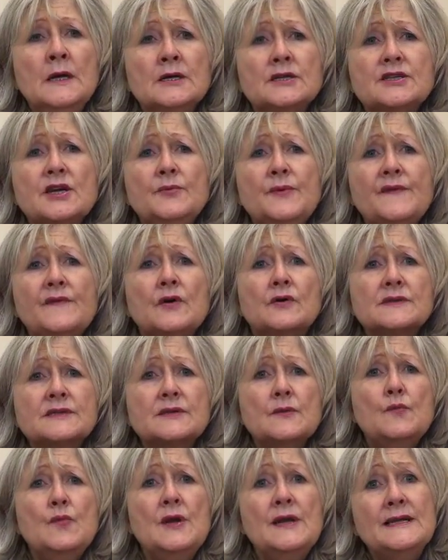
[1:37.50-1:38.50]
So we've got
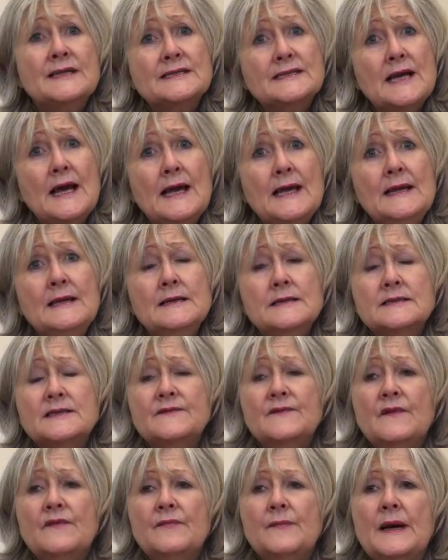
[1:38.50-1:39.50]
some really tailored
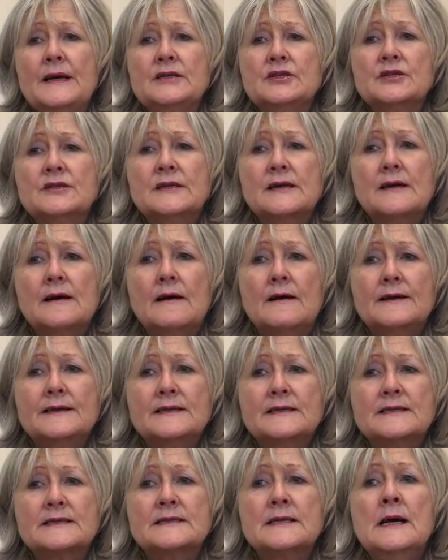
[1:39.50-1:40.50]
information and
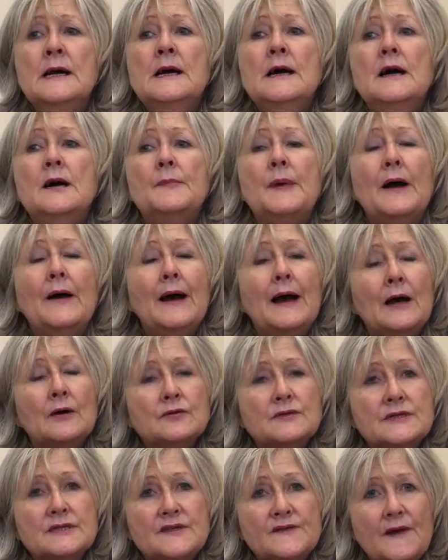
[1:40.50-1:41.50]
guidance about how
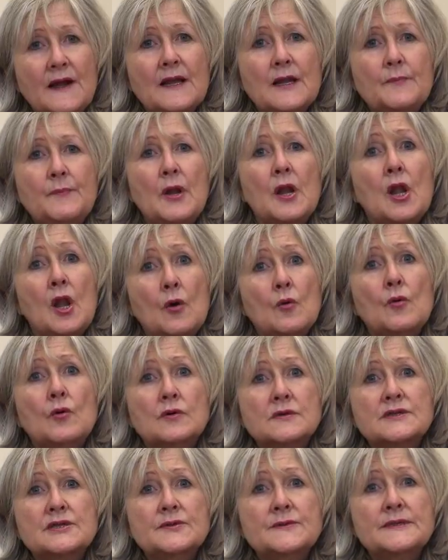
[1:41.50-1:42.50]
to develop a
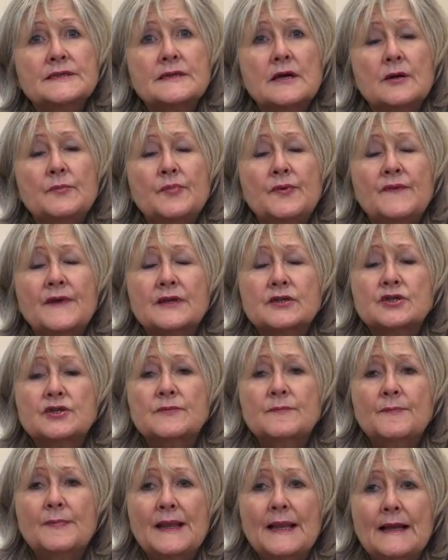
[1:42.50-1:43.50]
local suicide
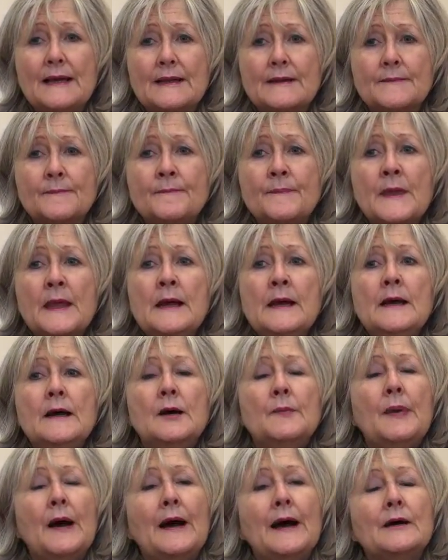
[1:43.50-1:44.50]
prevention plan,
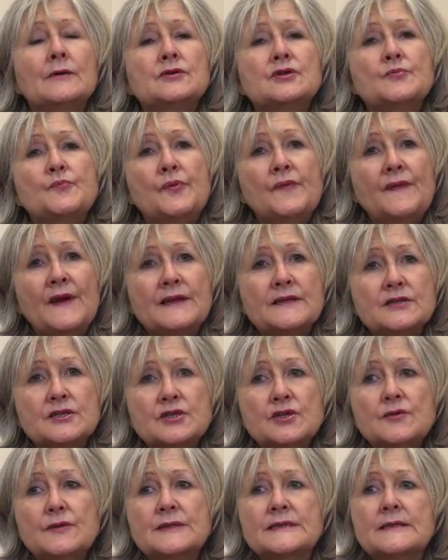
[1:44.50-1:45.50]
about how to prevent
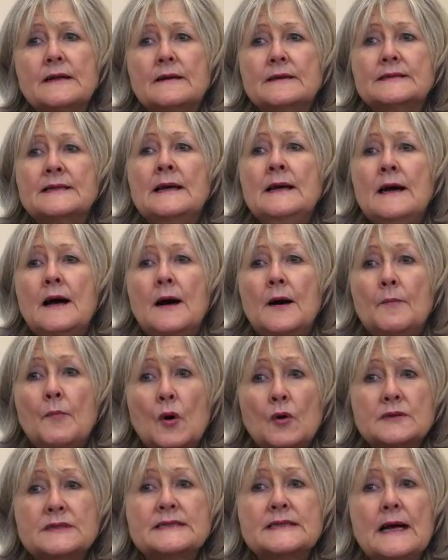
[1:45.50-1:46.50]
suicide
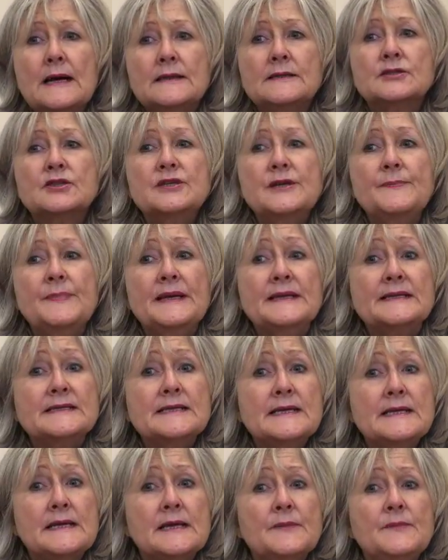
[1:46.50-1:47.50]
amongst
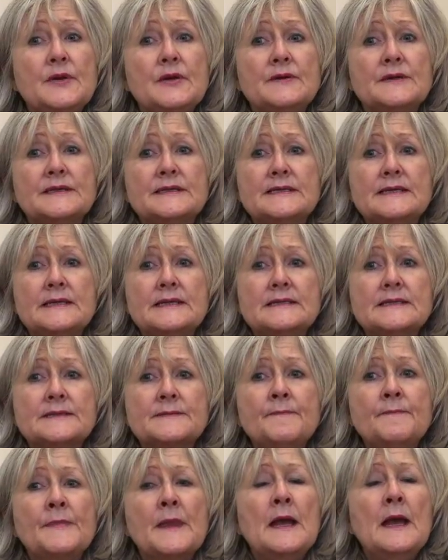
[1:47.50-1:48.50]
LGBT communities,
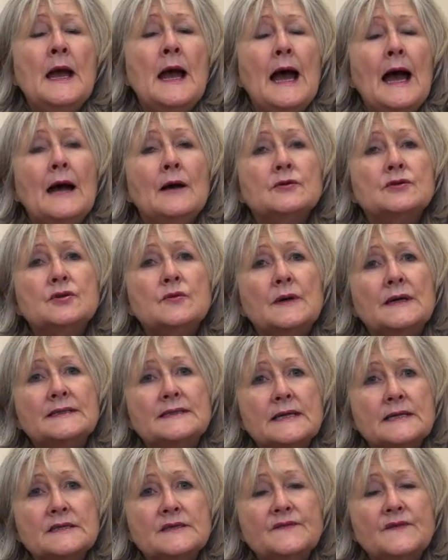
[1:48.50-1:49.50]
how to
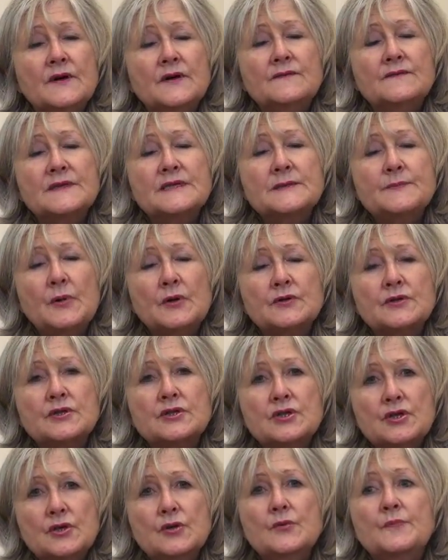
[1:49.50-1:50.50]
identify and respond
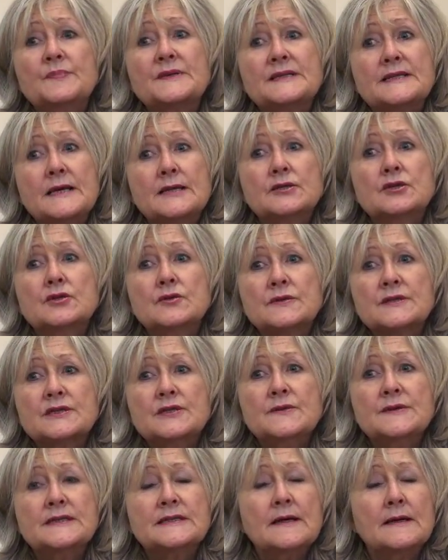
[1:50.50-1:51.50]
to potential
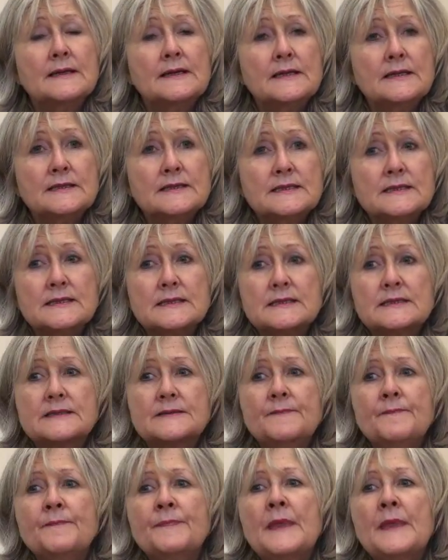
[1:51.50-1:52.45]
suicide clusters,